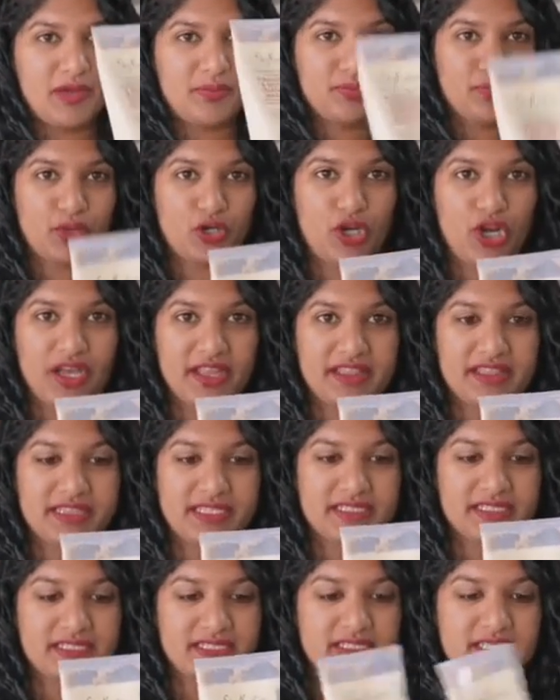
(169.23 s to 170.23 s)
put on
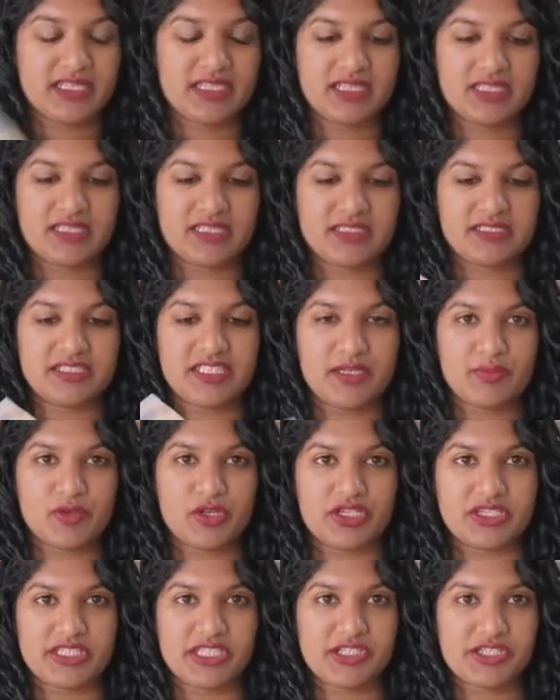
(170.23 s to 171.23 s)
this deep
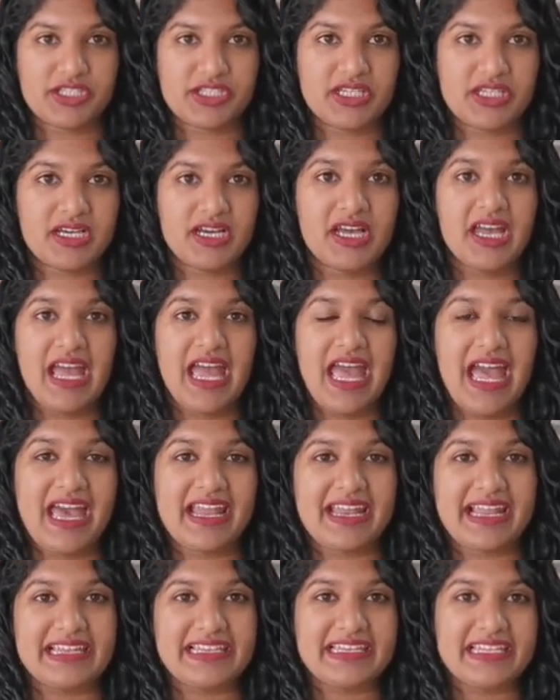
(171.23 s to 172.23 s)
conditioner
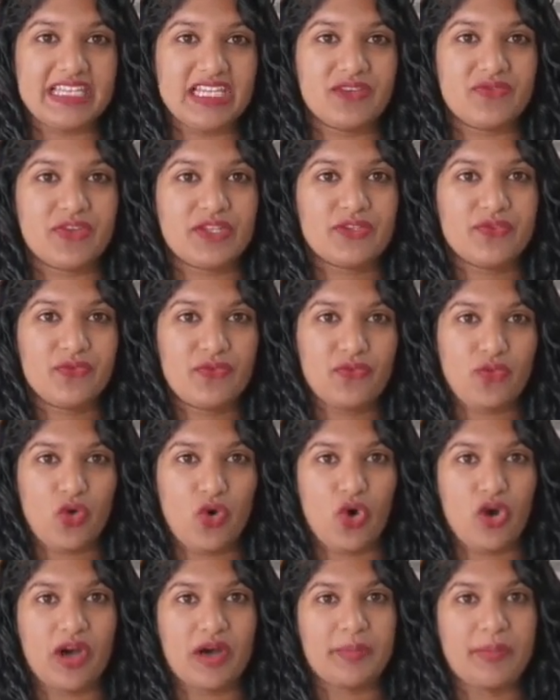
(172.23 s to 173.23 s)
and I leave it
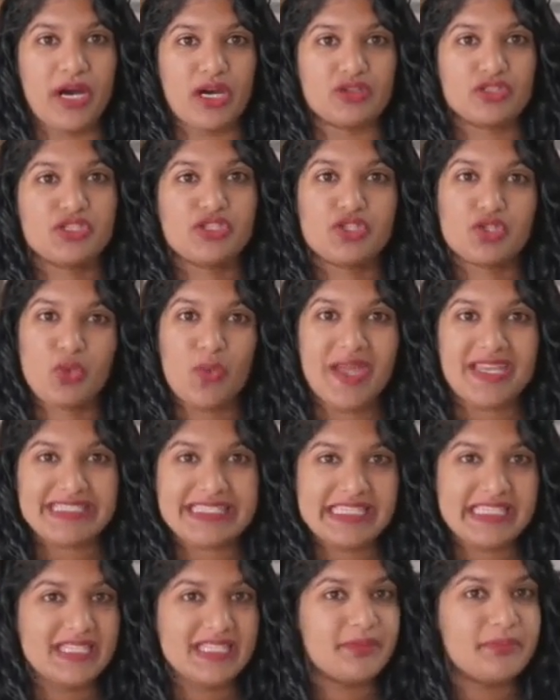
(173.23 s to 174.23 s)
for about
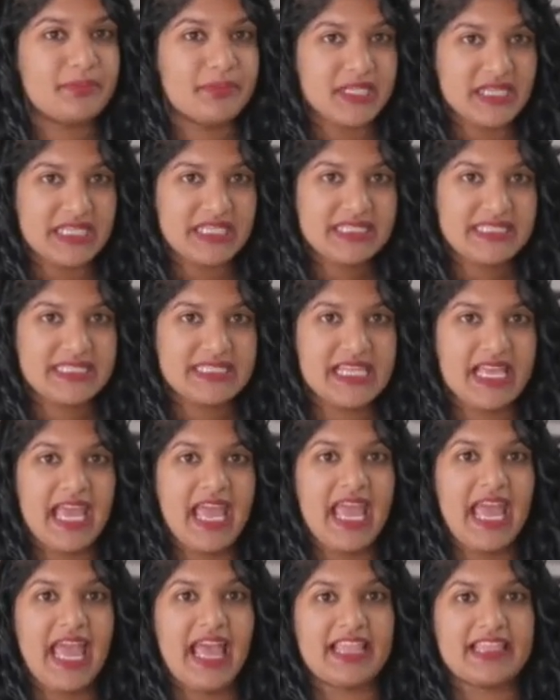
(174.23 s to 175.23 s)
20 minutes
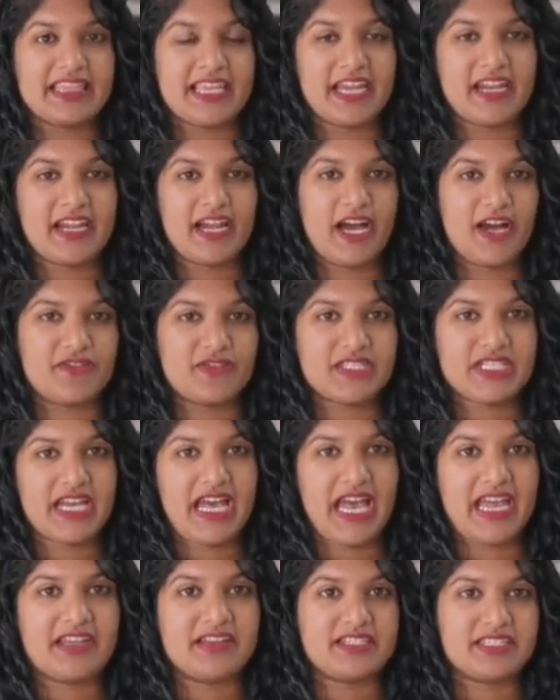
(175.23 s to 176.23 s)
and thereafter
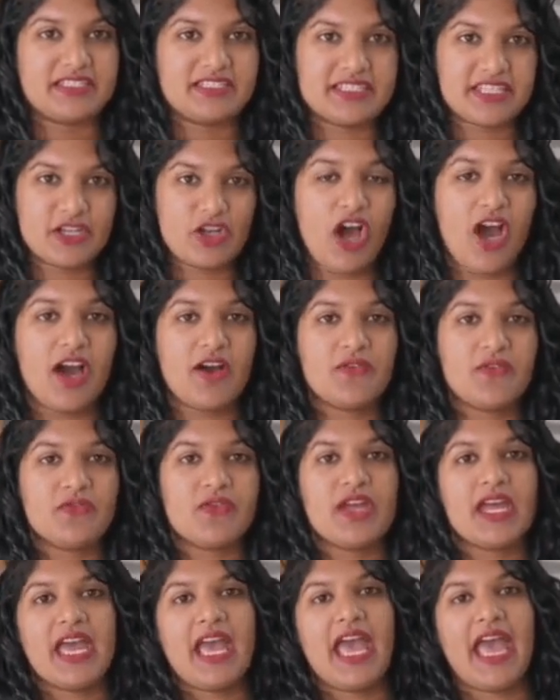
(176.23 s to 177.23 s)
I rinse it off
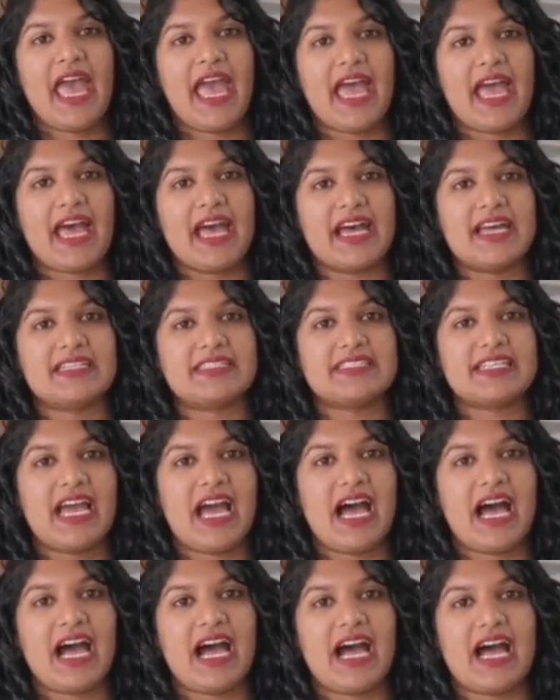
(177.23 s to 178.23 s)
and
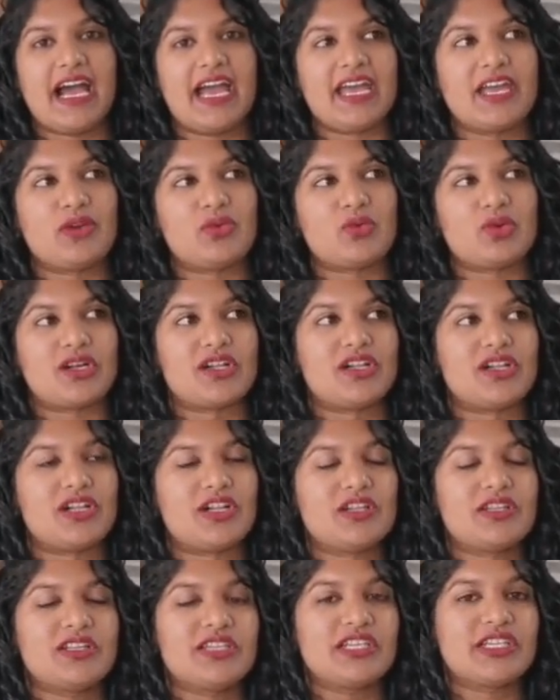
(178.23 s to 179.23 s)
I
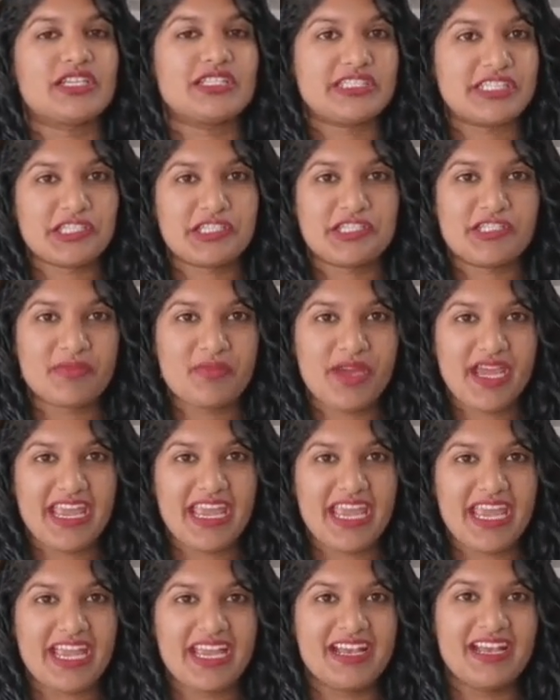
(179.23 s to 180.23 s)
will condition my
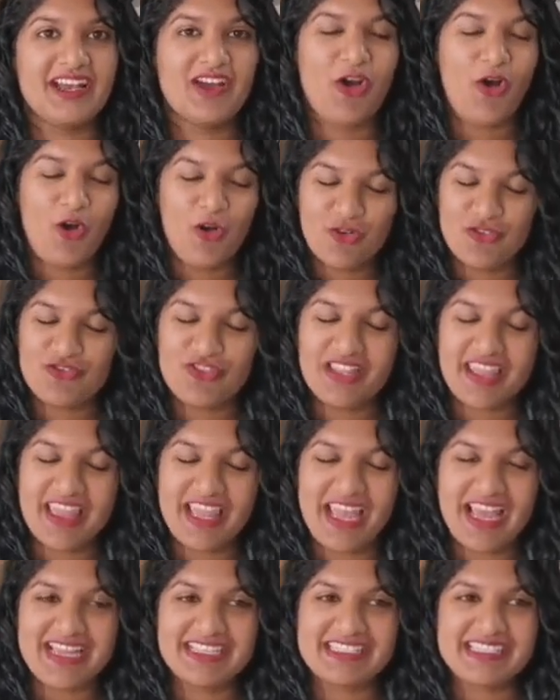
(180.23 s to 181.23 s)
hair over
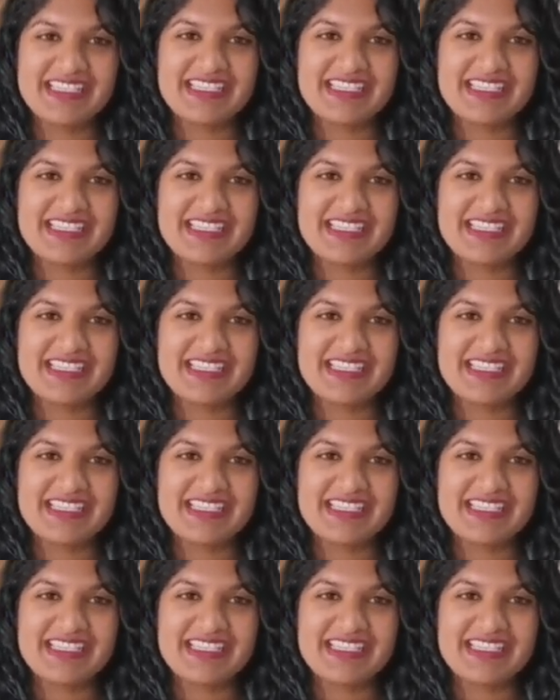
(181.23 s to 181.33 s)
that